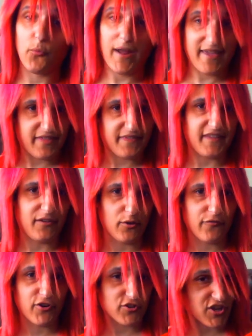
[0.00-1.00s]
way that the
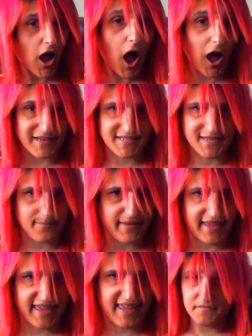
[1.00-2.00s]
universe ought to
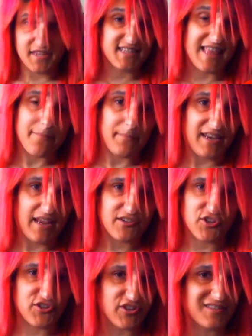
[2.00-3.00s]
be? Does that mean I
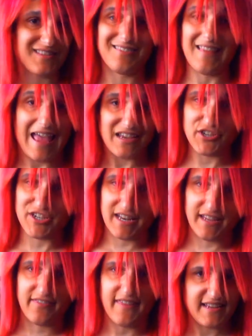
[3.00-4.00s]
should just let
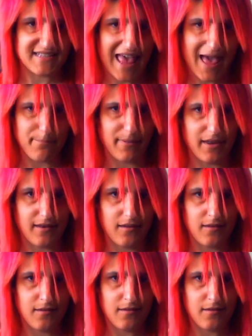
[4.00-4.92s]
shitty things happen?